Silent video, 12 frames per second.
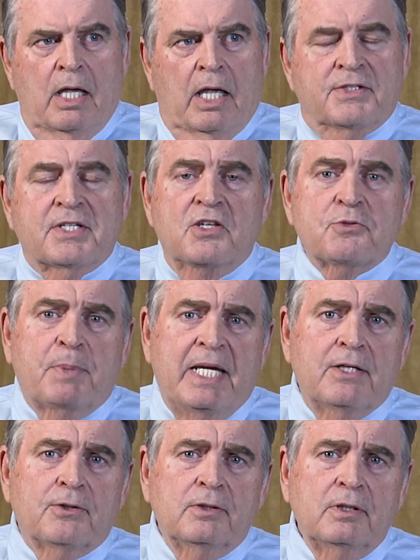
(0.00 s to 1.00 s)
And since
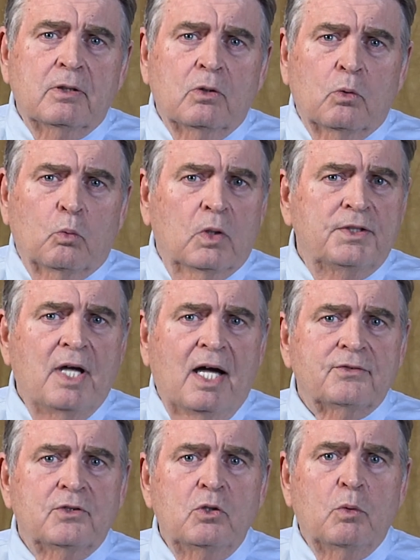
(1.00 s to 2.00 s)
Peter would
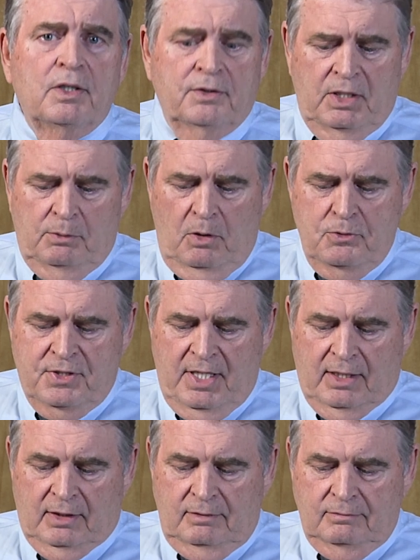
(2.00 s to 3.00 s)
not do what Nero
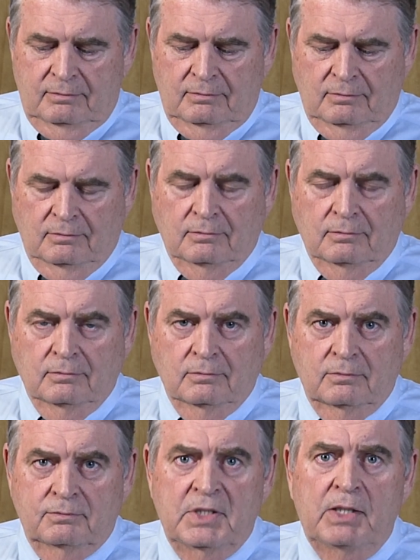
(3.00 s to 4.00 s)
said,
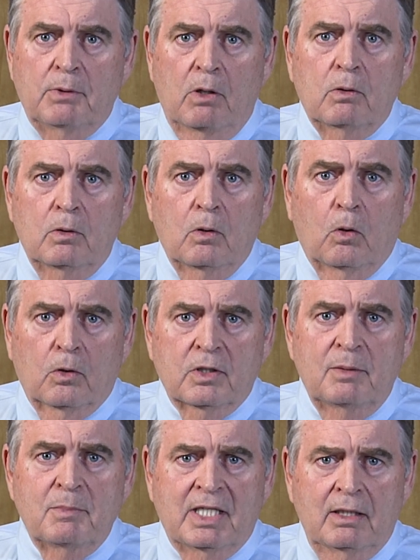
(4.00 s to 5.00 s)
Nero ordered
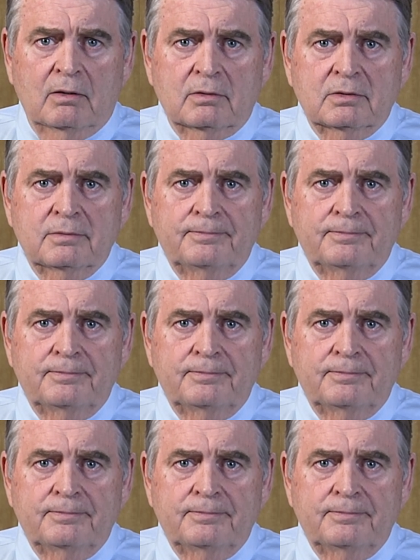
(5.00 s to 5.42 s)
him killed.